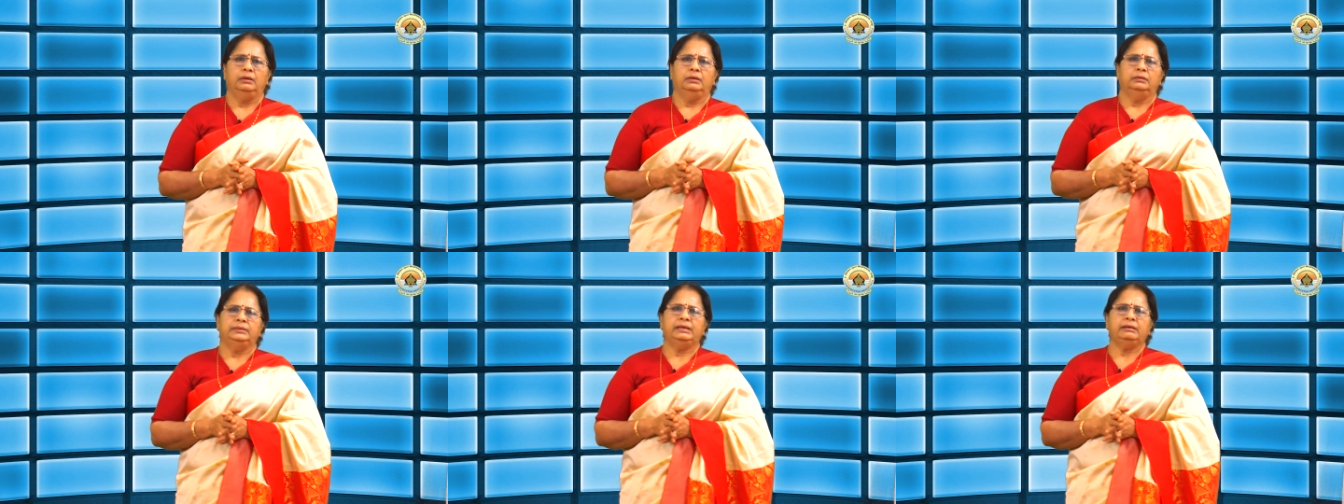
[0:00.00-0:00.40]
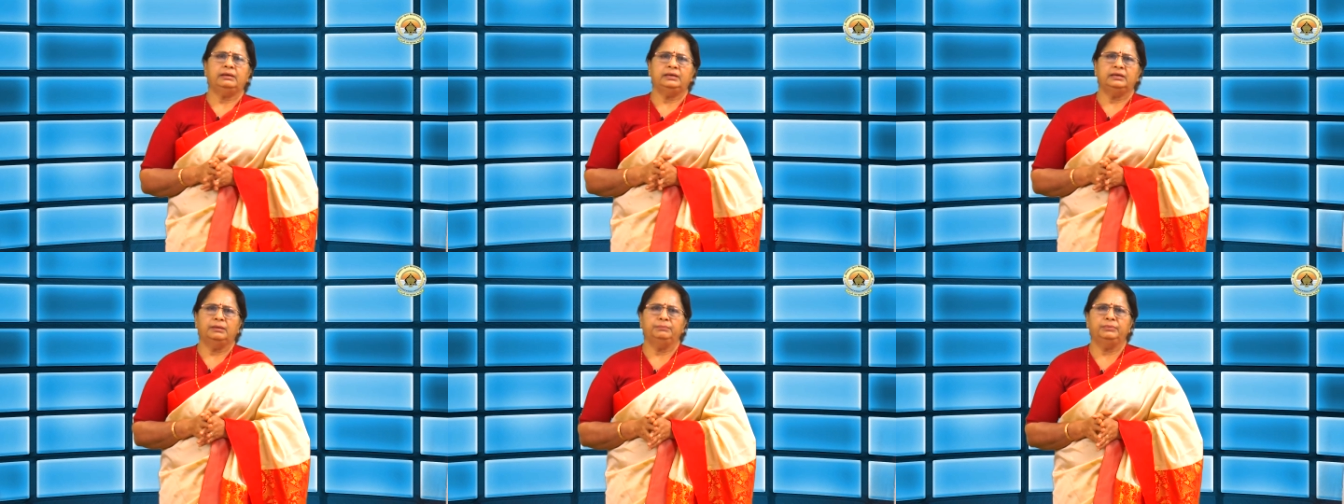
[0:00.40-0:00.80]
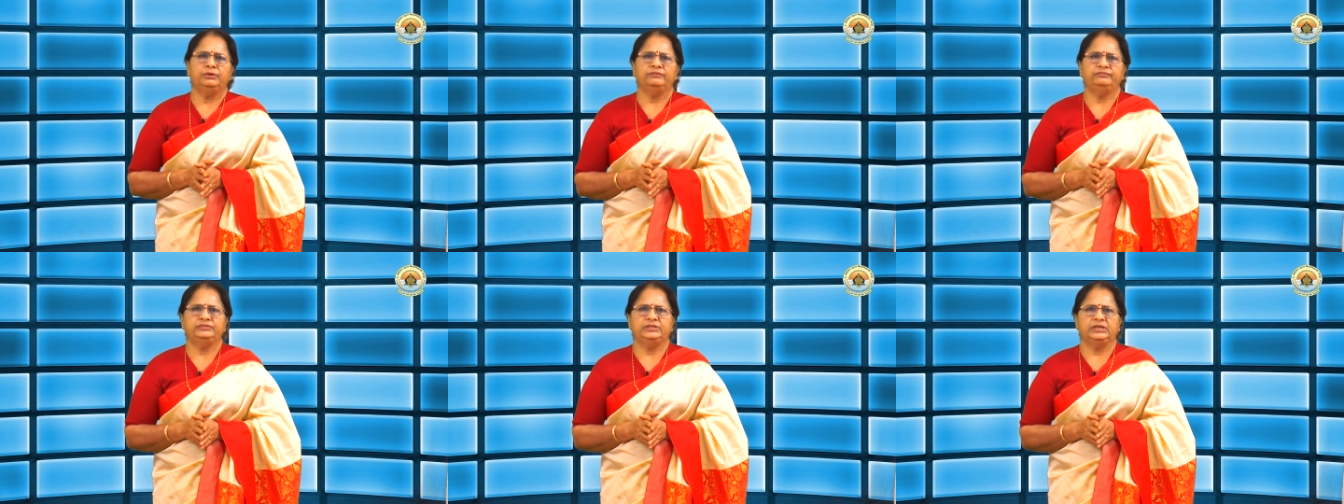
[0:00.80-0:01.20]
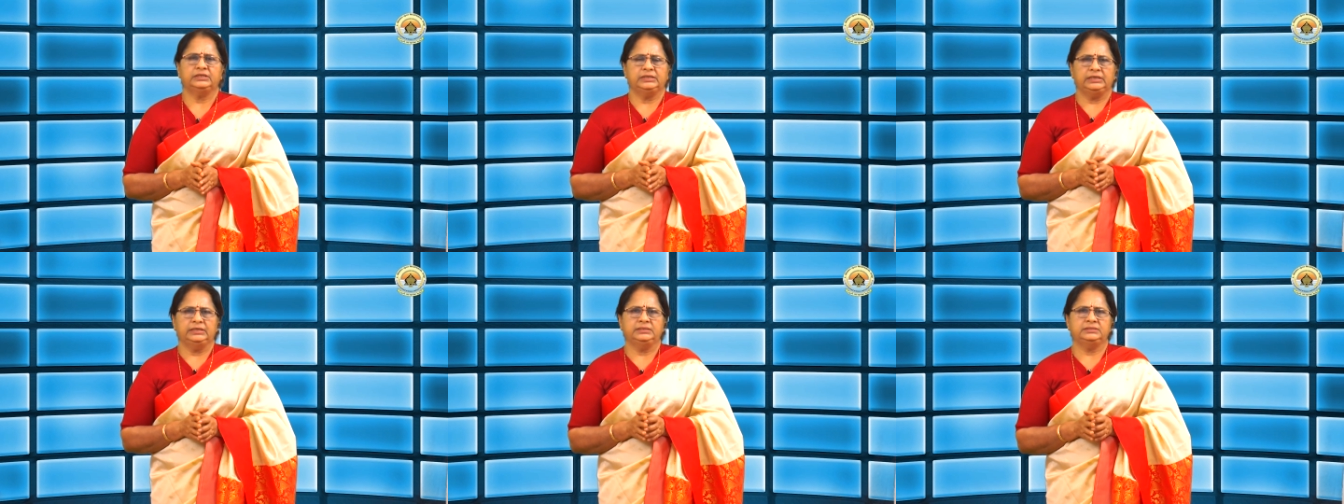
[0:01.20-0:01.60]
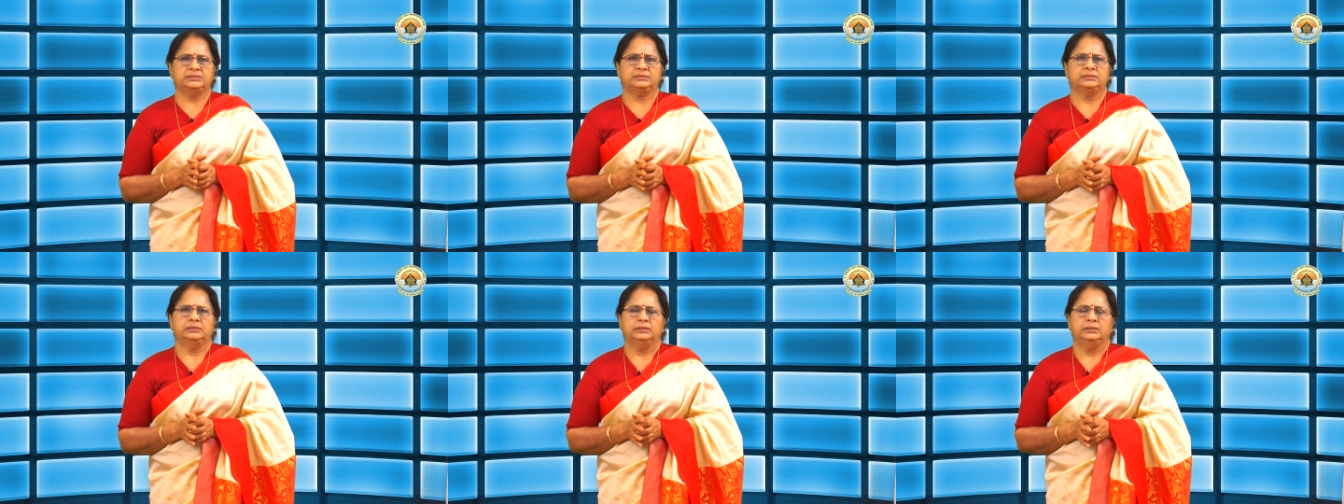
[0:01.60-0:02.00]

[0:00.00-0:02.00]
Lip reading: There are a number of techniques,